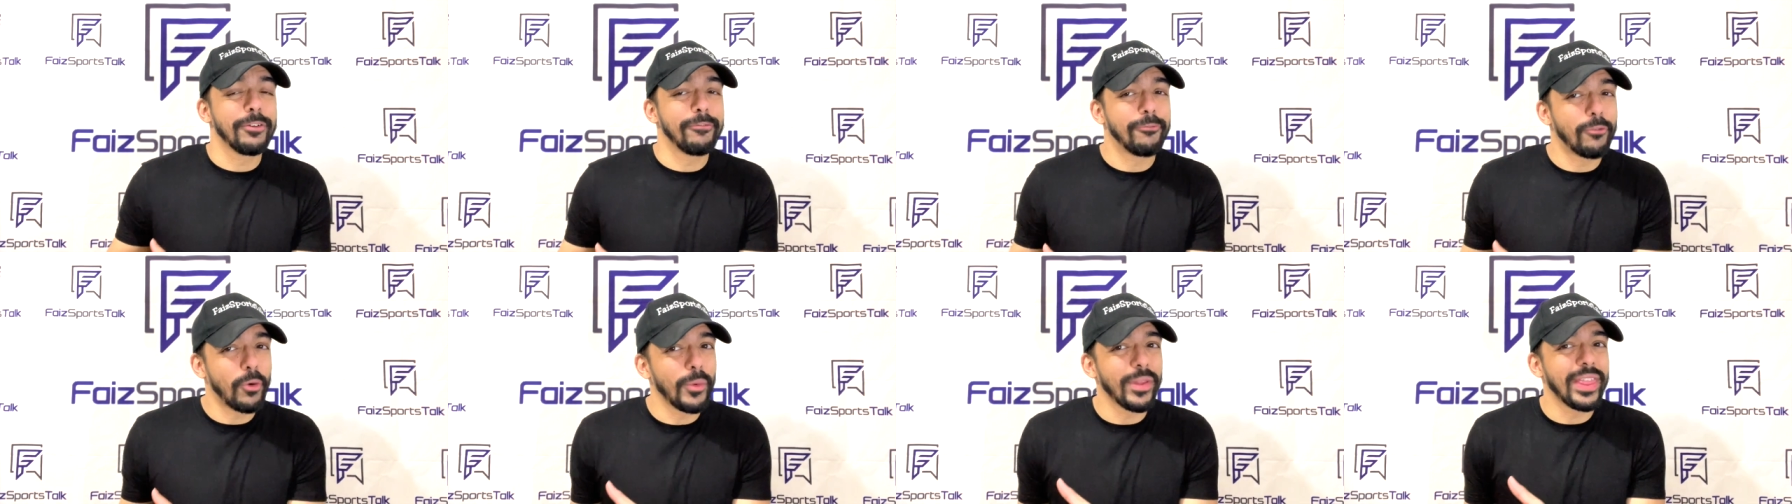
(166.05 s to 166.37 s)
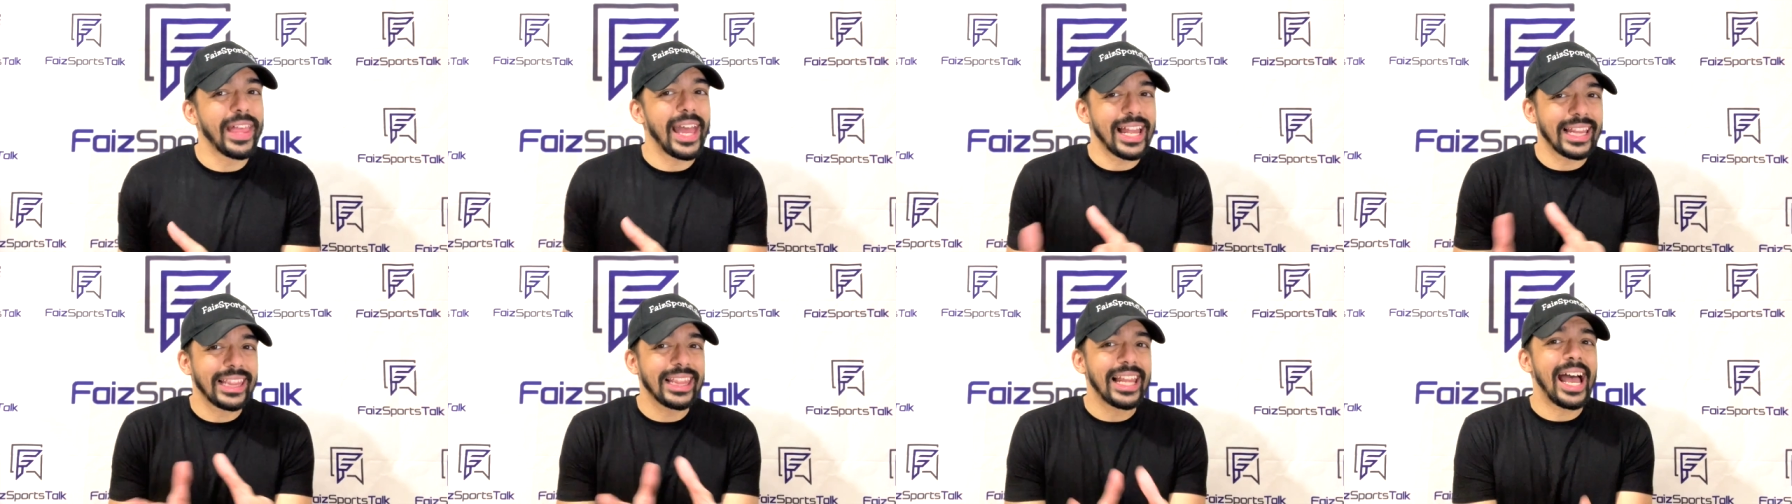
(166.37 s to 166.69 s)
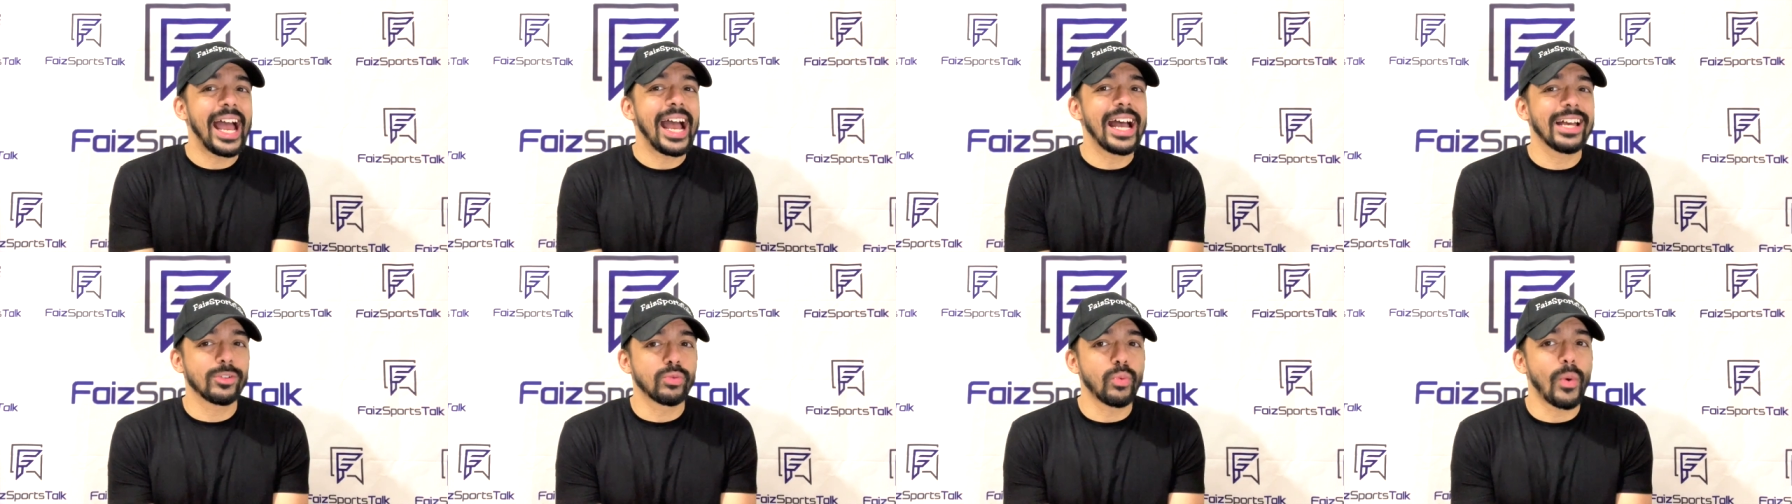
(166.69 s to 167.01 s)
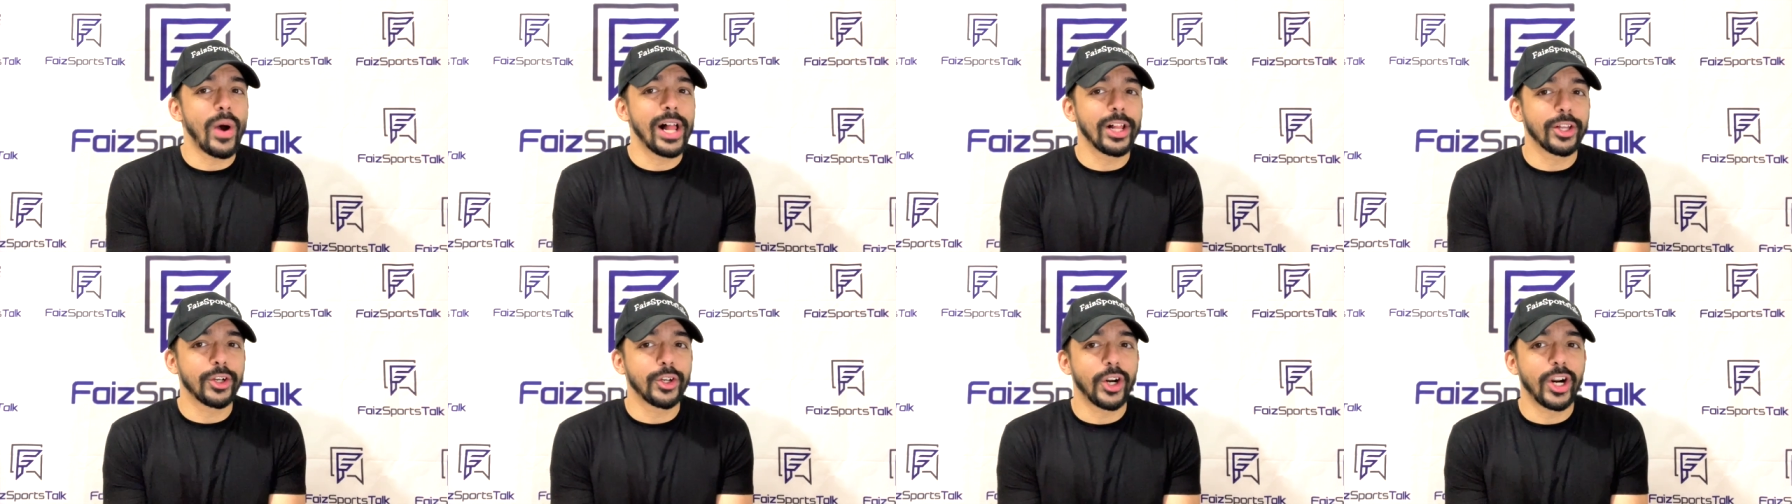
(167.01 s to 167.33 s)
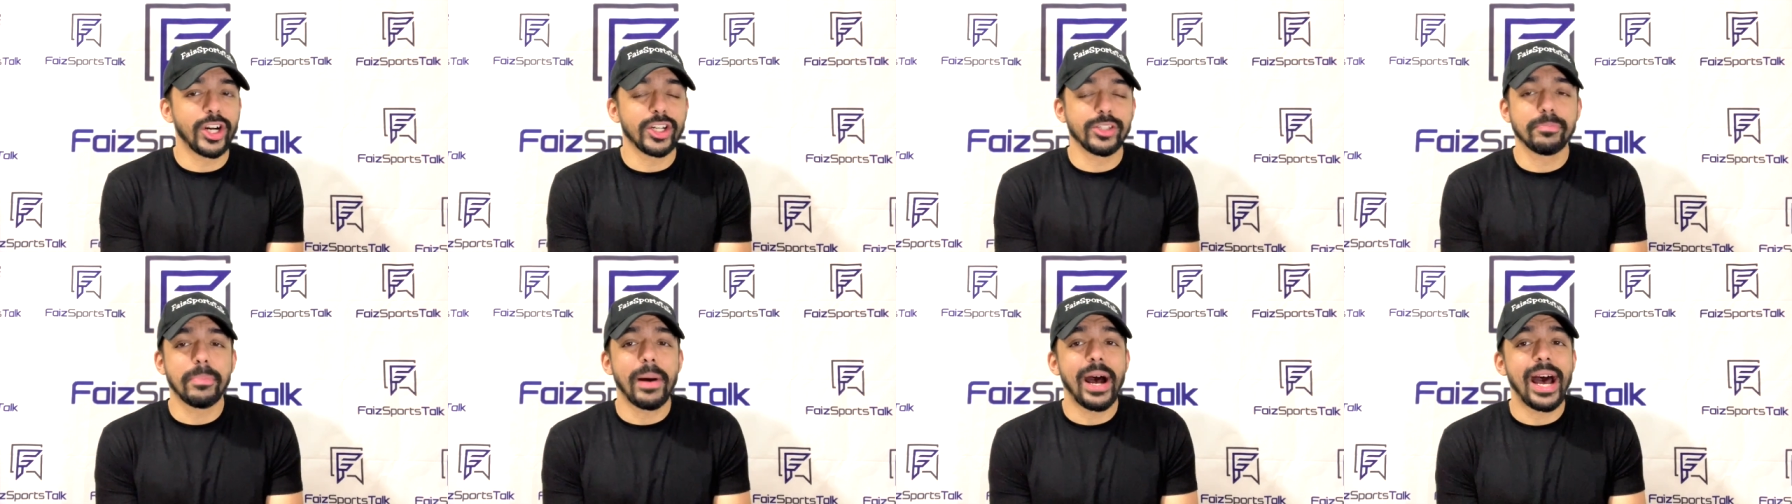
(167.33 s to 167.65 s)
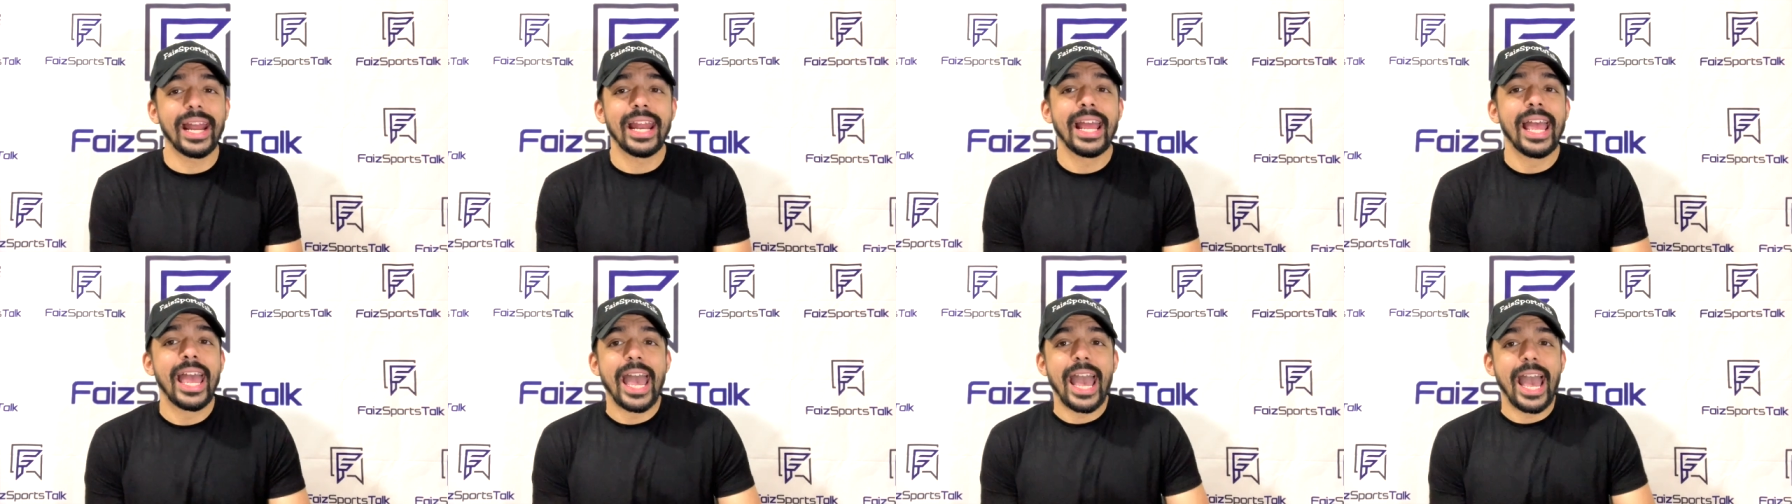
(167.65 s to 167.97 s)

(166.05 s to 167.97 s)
for that last wild card spot,